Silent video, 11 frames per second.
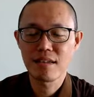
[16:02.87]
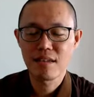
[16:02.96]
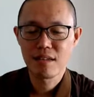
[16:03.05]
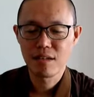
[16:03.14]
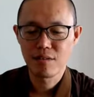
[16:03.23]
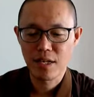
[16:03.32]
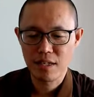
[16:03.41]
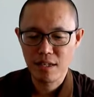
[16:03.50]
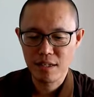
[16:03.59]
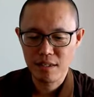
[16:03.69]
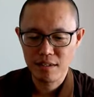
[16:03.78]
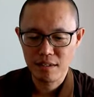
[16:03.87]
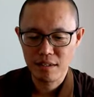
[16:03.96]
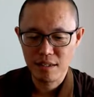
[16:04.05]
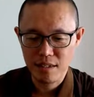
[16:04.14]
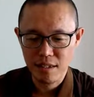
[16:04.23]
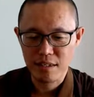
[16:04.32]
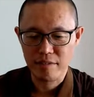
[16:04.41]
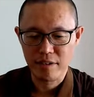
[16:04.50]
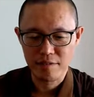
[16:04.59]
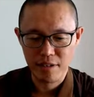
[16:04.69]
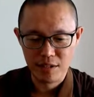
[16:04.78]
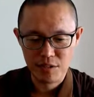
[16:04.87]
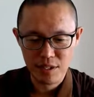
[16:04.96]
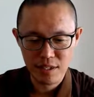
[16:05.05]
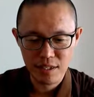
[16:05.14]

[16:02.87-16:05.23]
when I did that reflection,